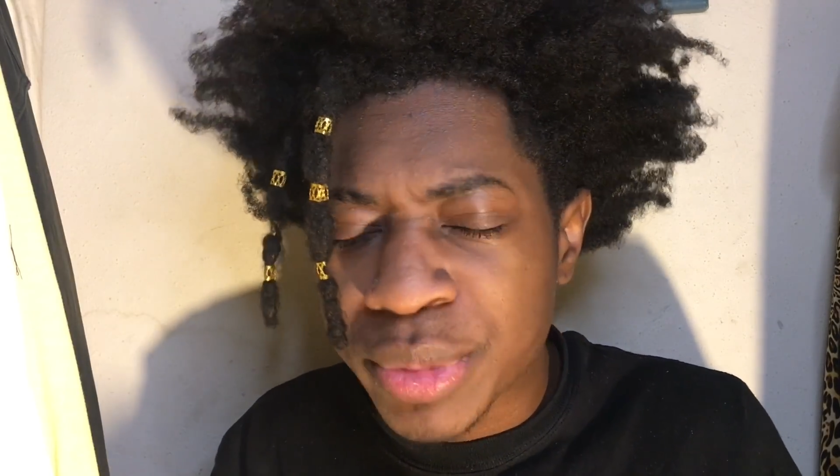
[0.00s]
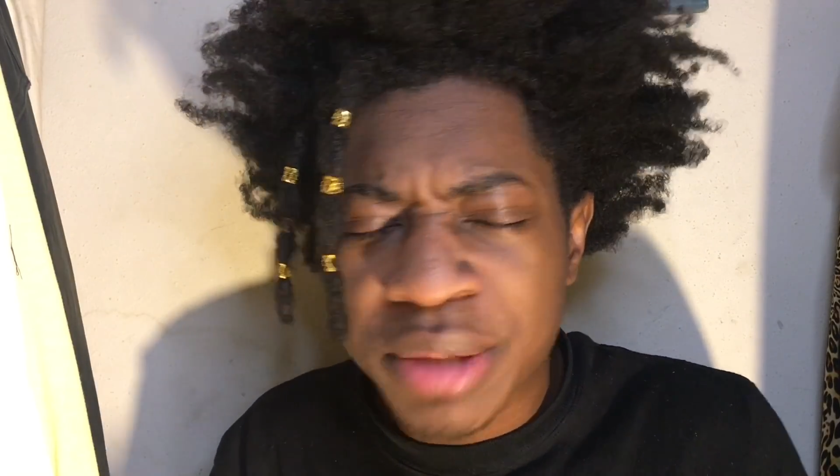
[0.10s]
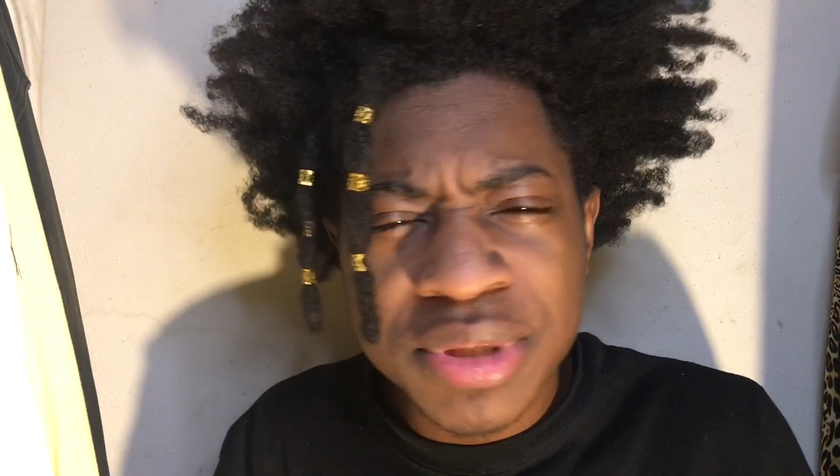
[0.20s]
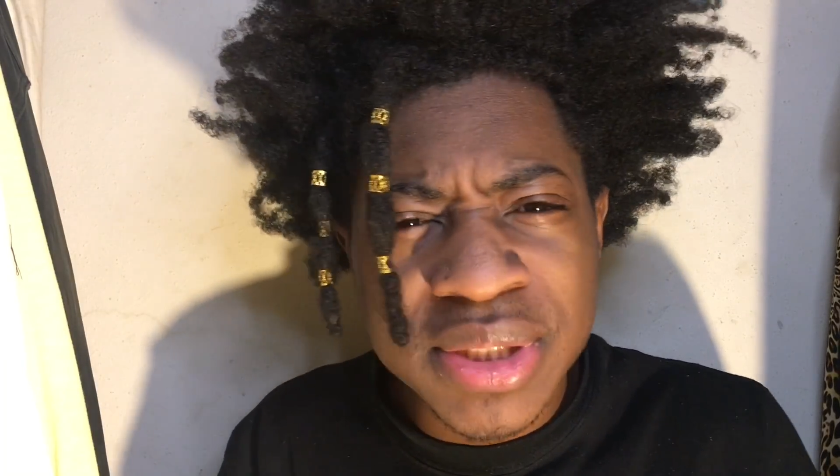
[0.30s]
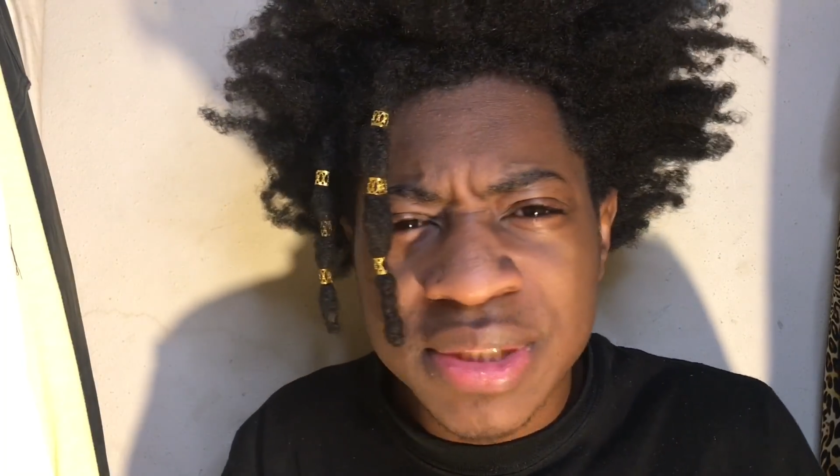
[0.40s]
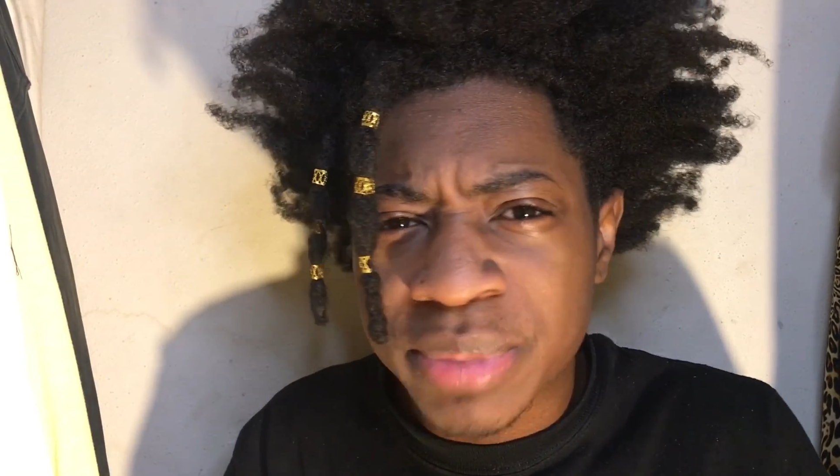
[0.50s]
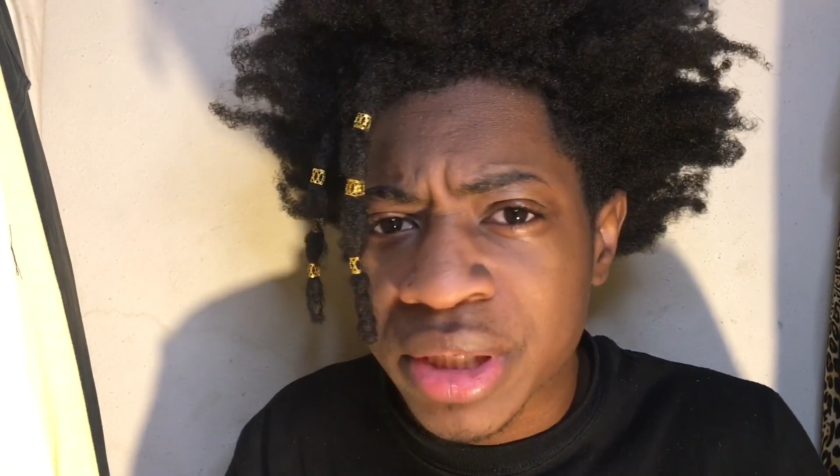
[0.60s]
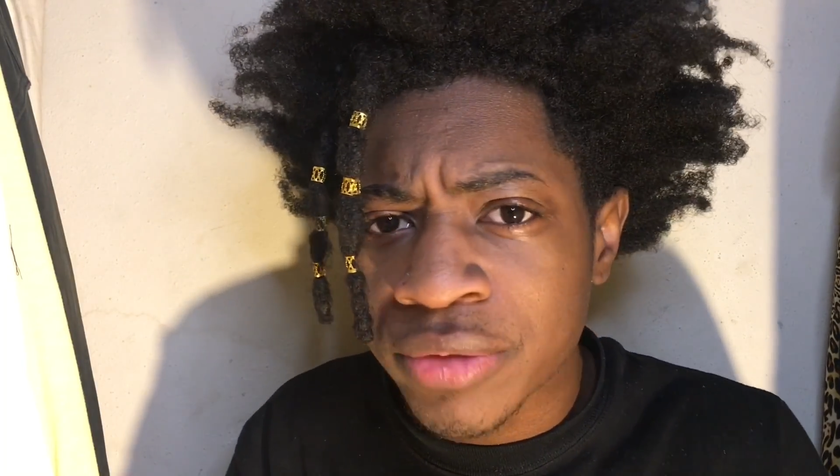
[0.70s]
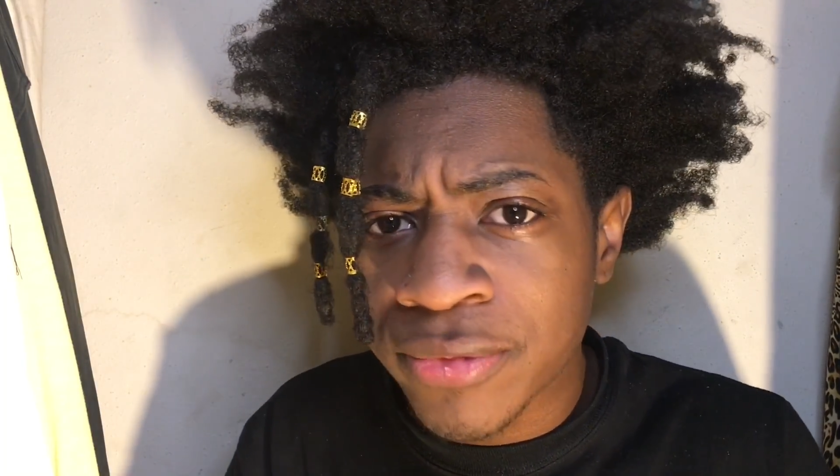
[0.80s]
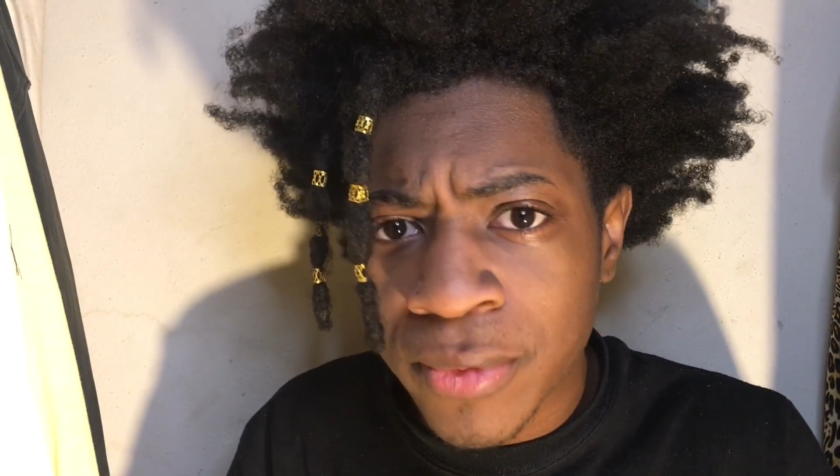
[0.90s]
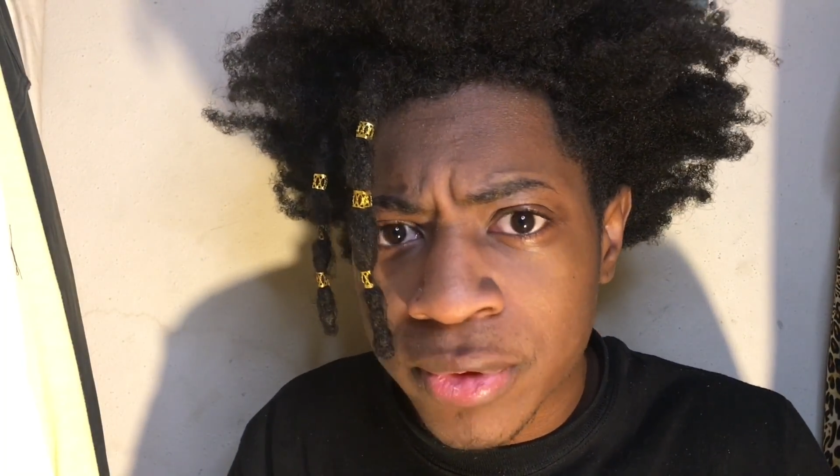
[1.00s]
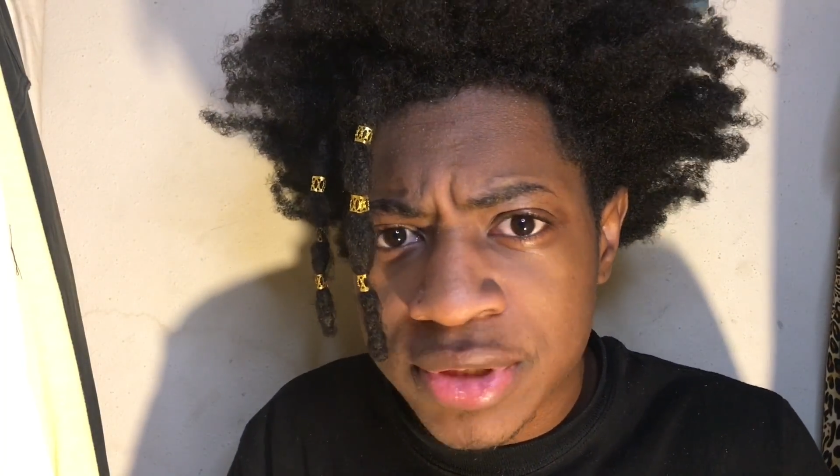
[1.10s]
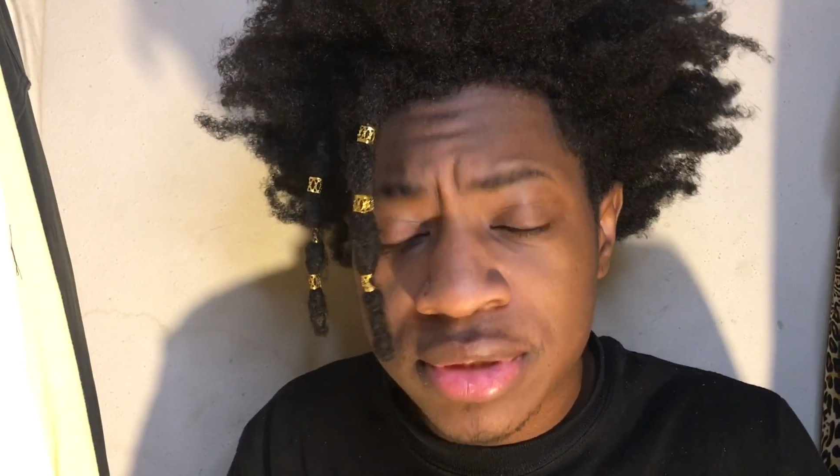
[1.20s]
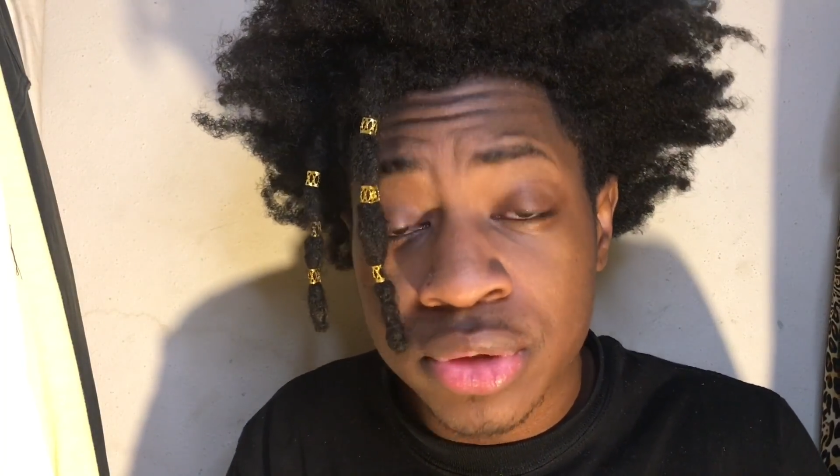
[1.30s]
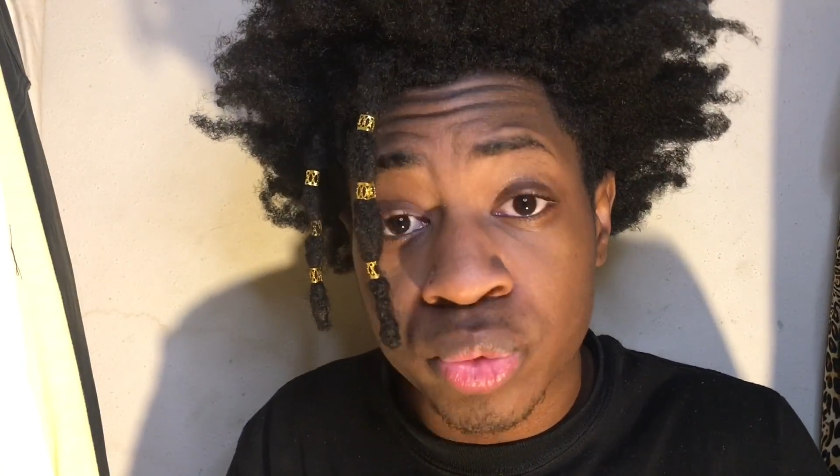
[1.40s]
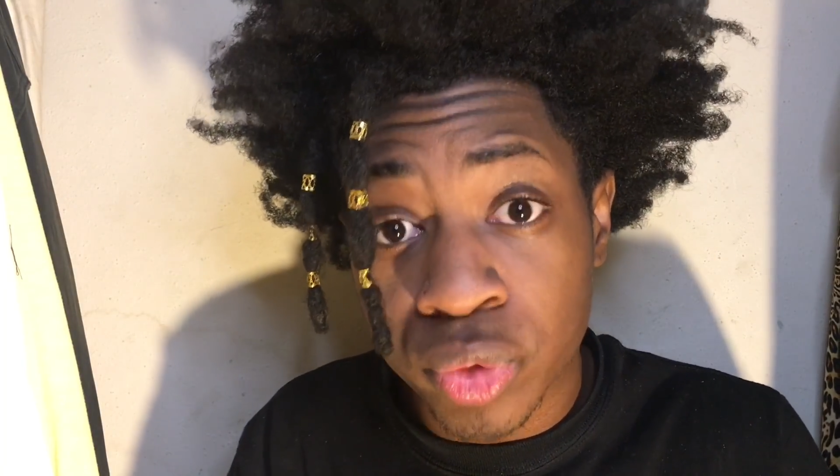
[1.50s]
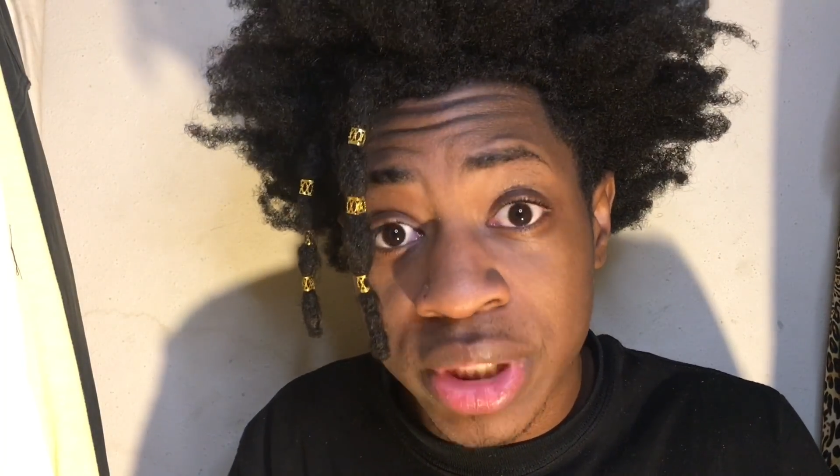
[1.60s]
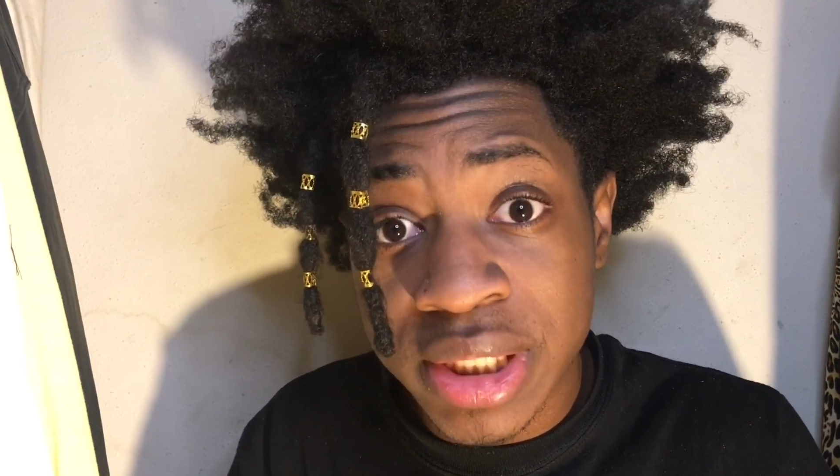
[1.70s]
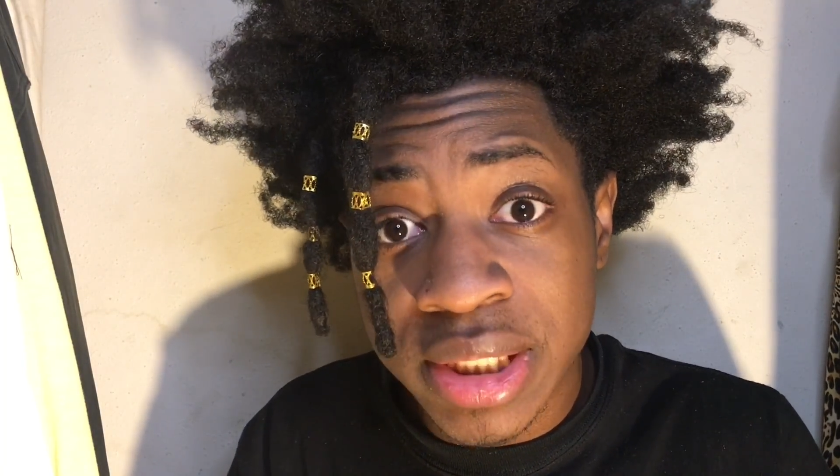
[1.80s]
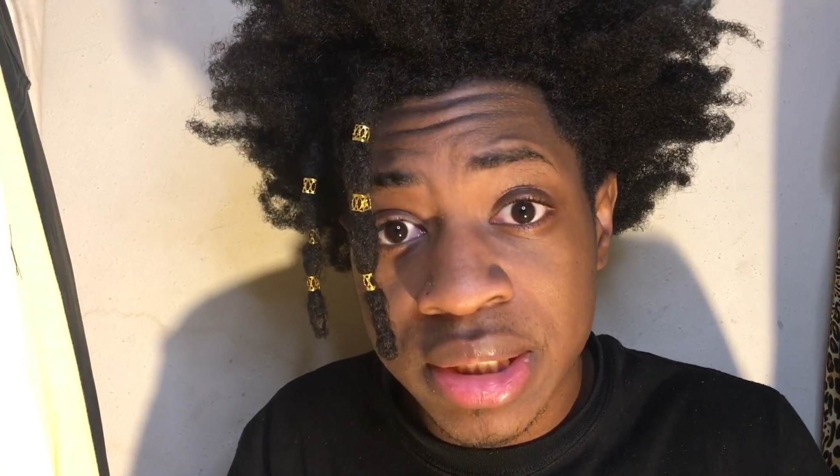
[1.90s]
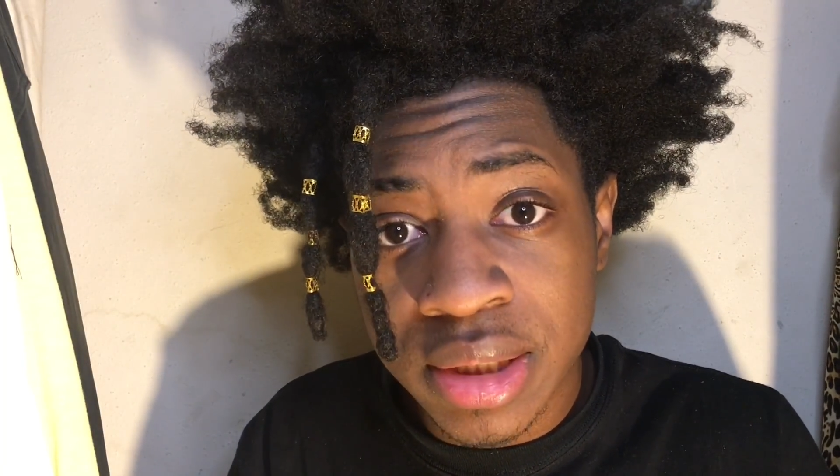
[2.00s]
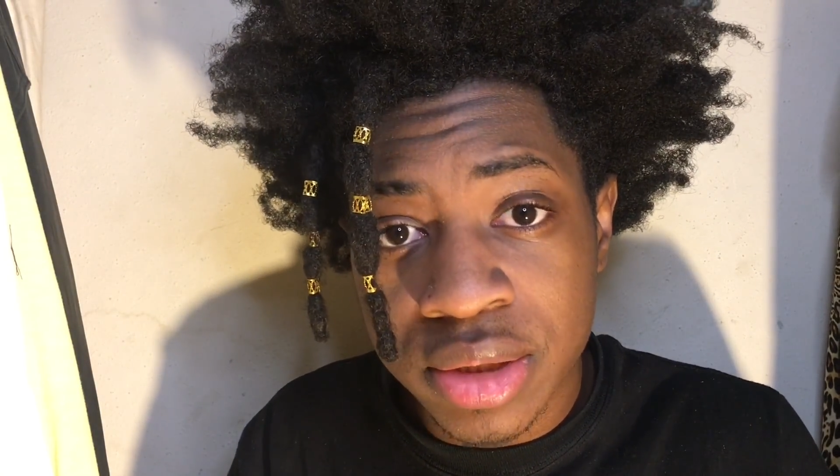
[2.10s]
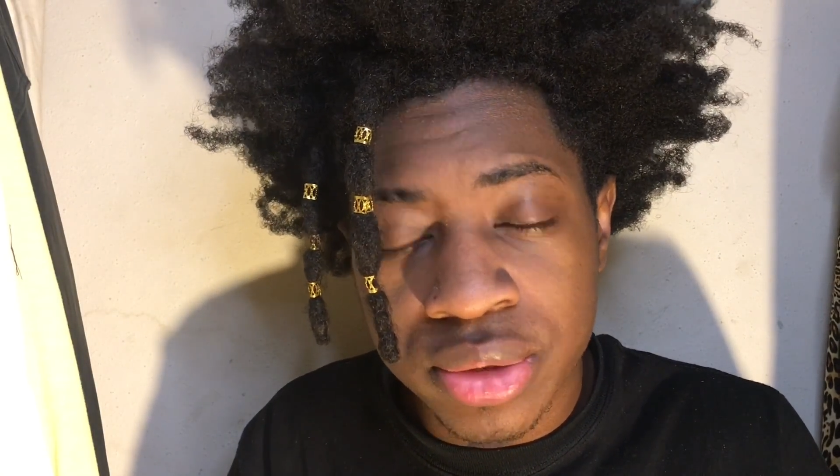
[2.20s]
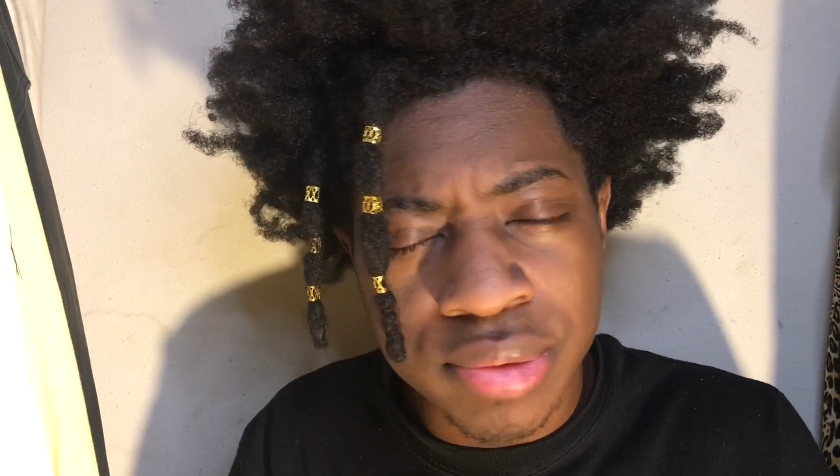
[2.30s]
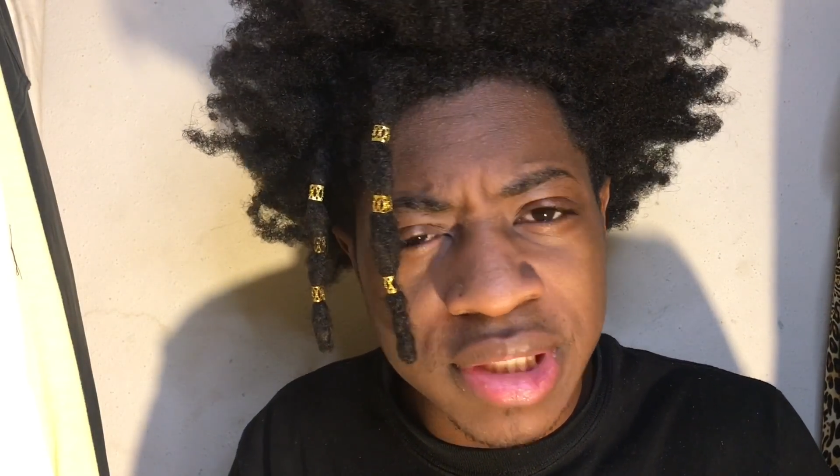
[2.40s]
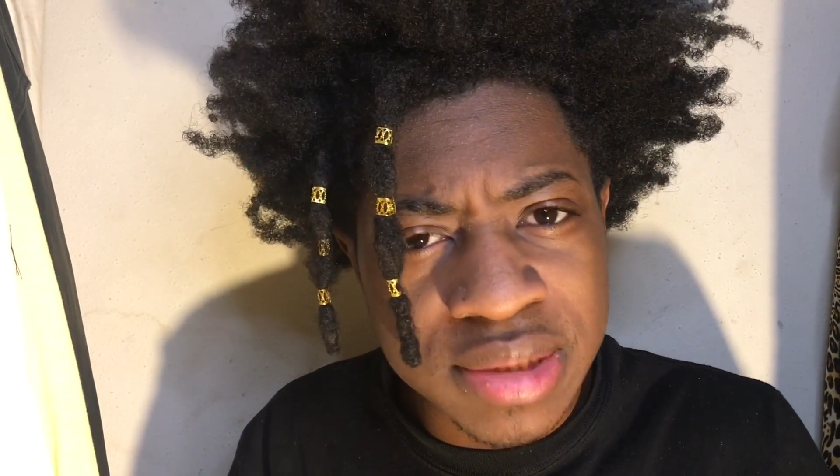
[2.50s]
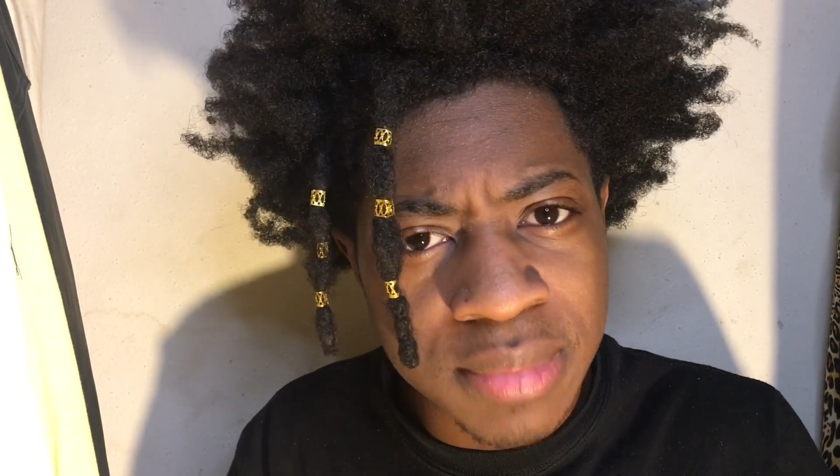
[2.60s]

maybe she's being forced to really do these